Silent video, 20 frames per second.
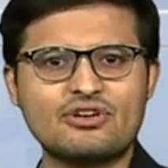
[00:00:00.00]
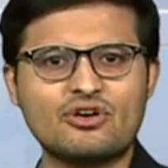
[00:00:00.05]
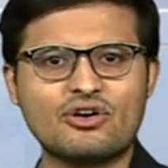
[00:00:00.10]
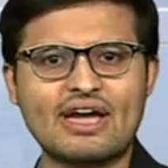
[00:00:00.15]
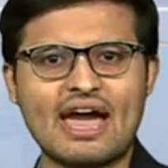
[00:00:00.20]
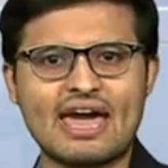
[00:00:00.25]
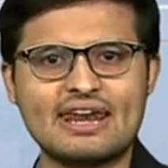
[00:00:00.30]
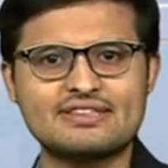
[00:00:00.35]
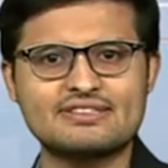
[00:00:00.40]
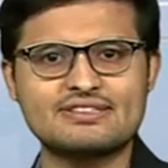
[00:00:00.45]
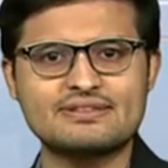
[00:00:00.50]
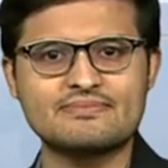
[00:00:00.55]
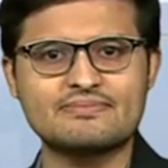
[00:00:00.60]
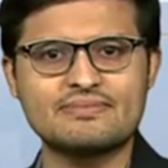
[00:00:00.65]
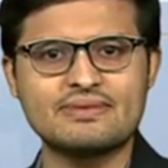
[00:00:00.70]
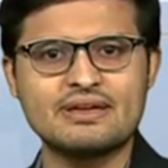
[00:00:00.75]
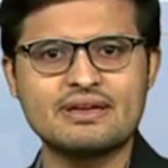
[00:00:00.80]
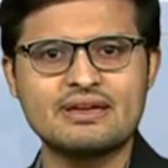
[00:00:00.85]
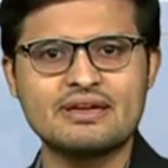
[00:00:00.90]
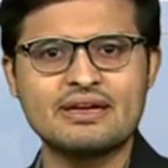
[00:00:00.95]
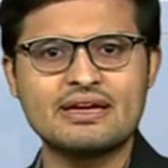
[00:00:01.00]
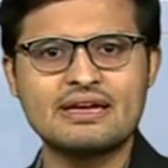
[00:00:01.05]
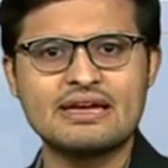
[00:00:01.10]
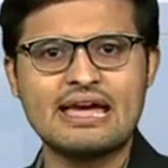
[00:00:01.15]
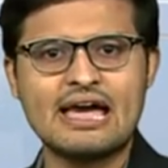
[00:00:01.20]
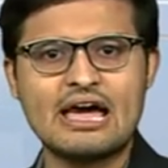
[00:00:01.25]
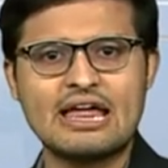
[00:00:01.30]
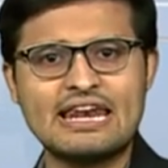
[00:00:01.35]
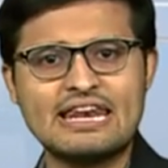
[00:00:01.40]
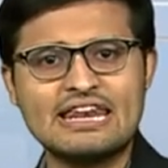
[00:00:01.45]
organism,
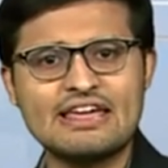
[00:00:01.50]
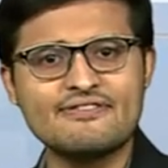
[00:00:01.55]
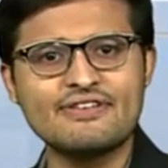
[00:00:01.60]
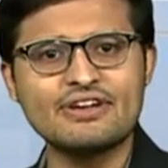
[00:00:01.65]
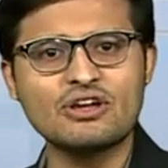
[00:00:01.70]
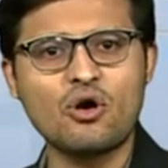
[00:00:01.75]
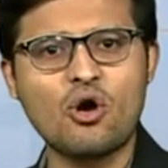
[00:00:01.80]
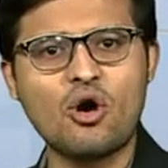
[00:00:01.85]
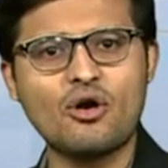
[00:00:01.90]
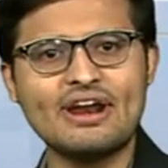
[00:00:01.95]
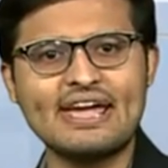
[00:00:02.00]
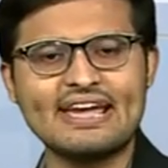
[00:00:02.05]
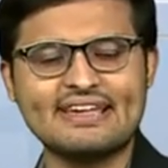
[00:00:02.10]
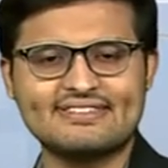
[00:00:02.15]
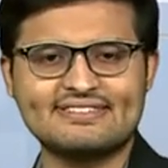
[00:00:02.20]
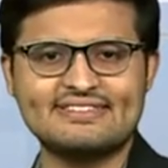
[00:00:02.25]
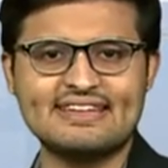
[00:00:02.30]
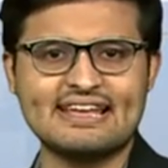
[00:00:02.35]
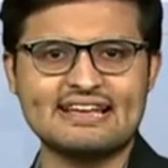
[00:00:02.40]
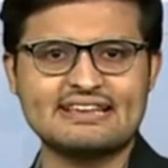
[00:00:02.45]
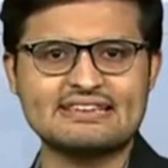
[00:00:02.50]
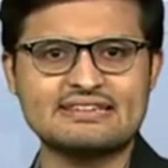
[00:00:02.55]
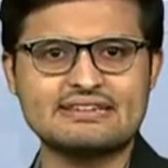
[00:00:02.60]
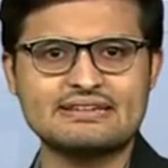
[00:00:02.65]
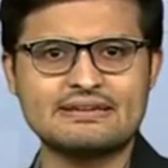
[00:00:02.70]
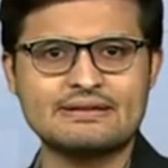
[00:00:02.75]
living or extinct.